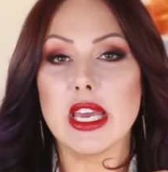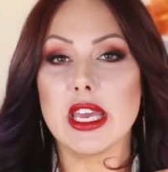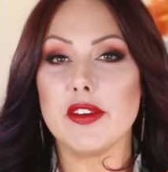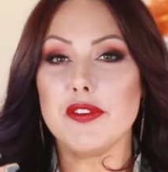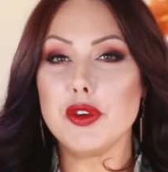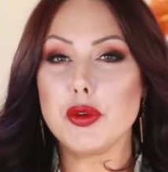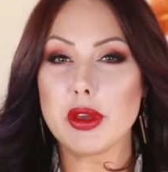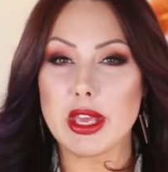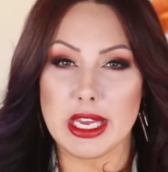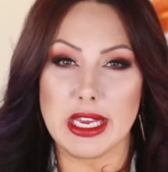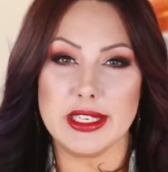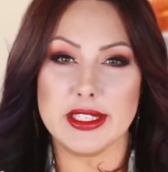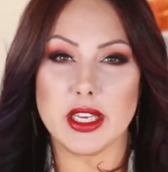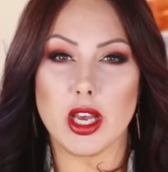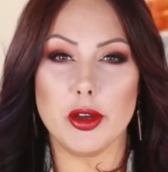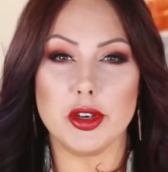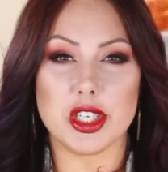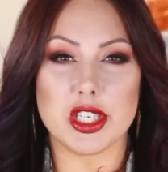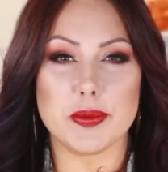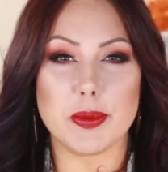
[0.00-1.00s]
If you can't
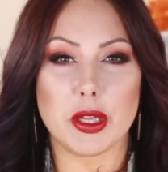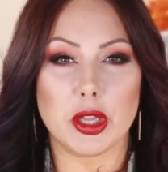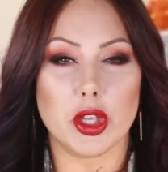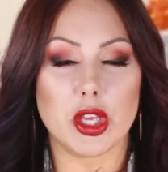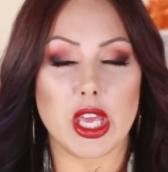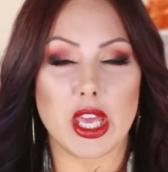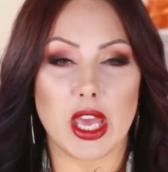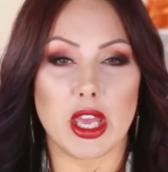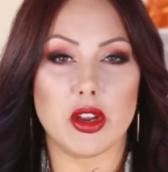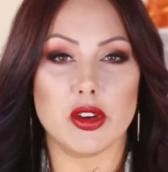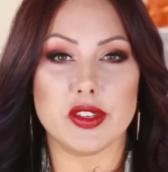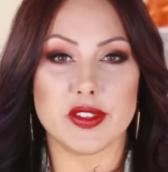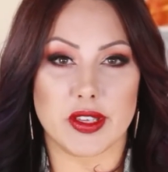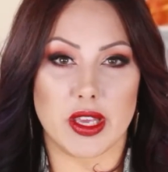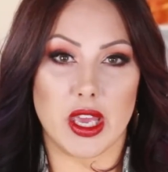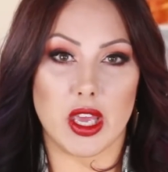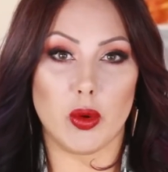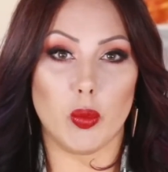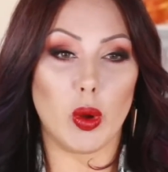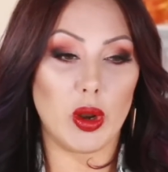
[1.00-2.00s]
tell just by looking at your
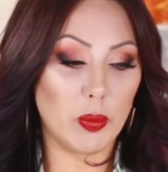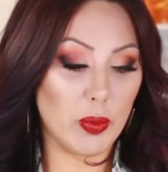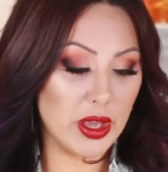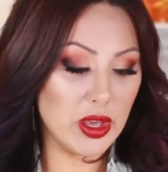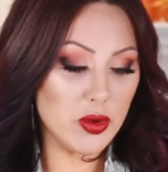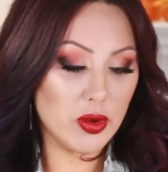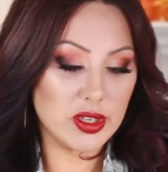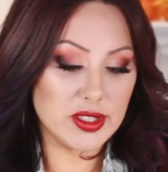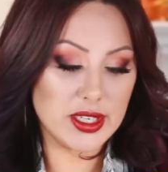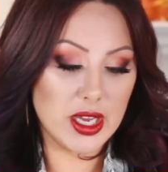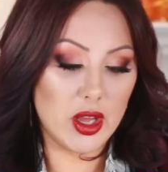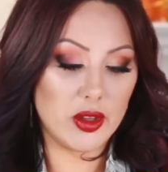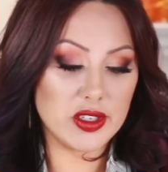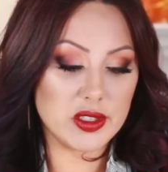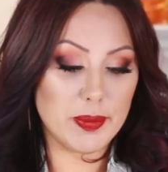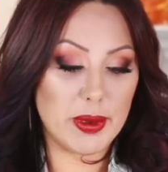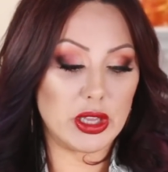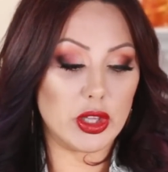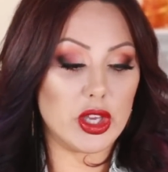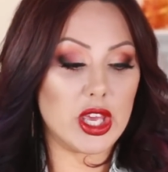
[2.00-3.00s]
skin, one way you can tell
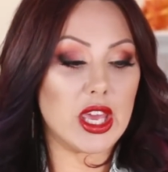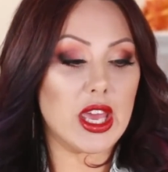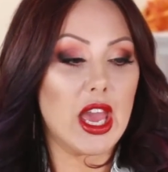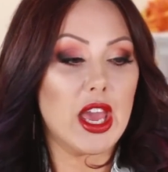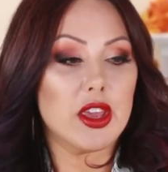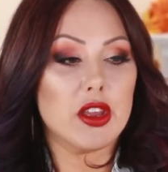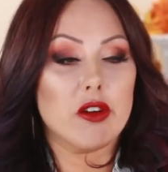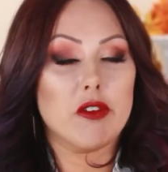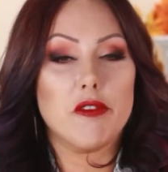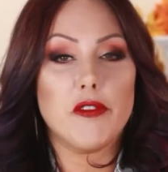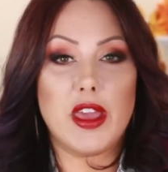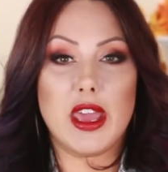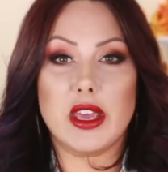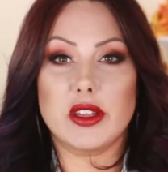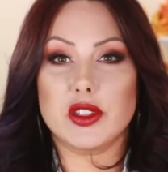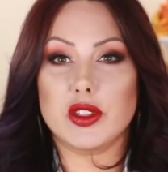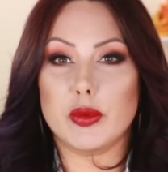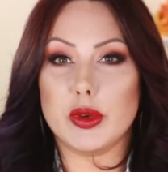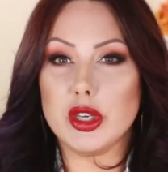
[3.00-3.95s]
is by looking at your veins.